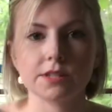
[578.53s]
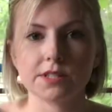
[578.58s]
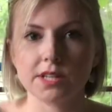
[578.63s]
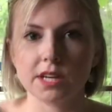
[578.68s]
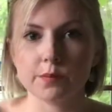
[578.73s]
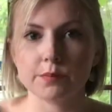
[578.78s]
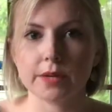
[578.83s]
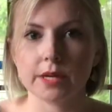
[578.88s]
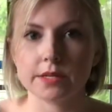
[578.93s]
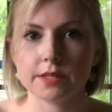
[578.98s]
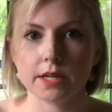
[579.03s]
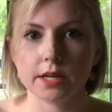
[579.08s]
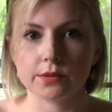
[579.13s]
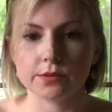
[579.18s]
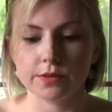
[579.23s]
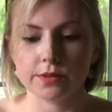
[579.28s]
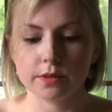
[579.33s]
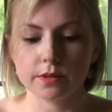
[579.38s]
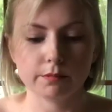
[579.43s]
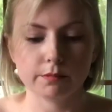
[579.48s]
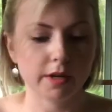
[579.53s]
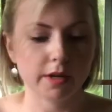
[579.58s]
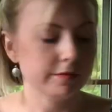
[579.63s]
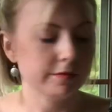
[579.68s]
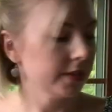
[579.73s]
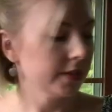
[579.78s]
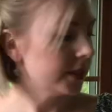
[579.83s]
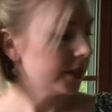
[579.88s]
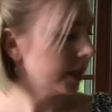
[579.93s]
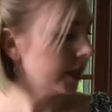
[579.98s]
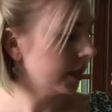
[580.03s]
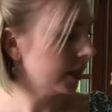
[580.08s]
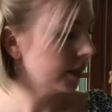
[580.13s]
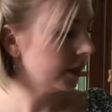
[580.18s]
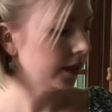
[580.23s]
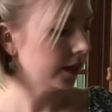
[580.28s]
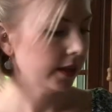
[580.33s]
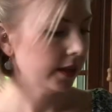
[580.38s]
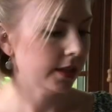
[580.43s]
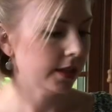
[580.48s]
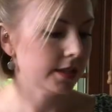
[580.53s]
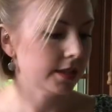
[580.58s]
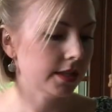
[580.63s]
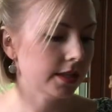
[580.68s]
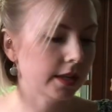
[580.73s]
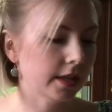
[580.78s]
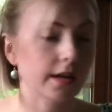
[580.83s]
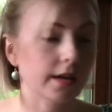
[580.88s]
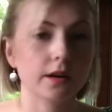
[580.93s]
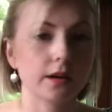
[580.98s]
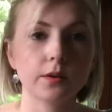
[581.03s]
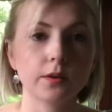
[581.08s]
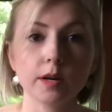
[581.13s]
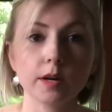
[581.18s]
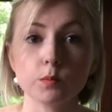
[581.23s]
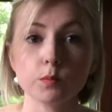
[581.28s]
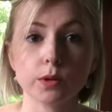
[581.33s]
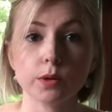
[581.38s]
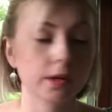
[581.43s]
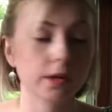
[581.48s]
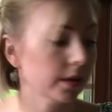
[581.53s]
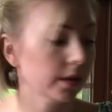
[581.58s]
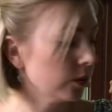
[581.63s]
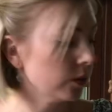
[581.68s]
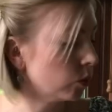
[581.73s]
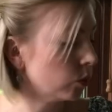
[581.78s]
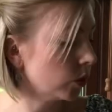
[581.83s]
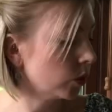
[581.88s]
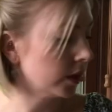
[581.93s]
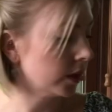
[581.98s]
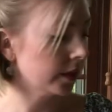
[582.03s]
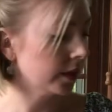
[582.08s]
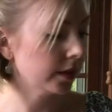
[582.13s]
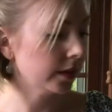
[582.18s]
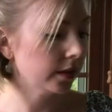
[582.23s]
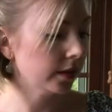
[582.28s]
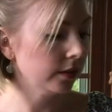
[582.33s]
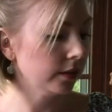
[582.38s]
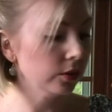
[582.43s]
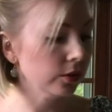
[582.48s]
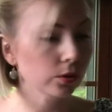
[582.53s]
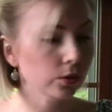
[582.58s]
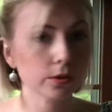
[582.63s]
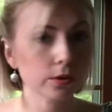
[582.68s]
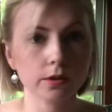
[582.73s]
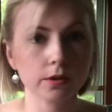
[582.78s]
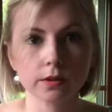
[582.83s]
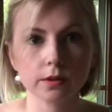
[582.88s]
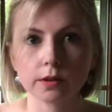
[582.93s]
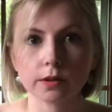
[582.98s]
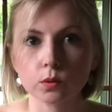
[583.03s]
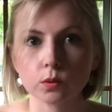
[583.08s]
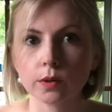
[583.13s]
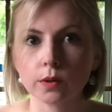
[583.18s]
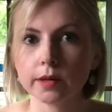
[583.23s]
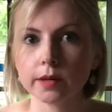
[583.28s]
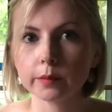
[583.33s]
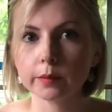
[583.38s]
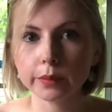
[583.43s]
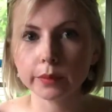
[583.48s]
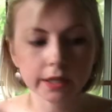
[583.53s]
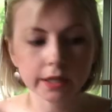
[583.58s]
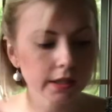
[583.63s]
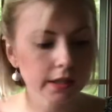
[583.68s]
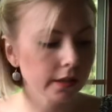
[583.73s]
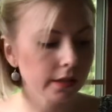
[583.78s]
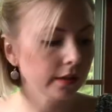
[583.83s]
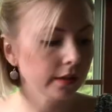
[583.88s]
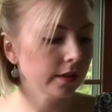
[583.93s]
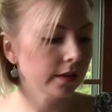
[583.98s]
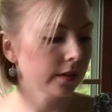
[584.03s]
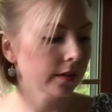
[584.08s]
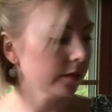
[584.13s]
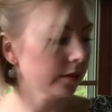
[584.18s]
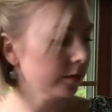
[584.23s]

tape that down to the muffin tin and say, all right, put one noodle or one bean in the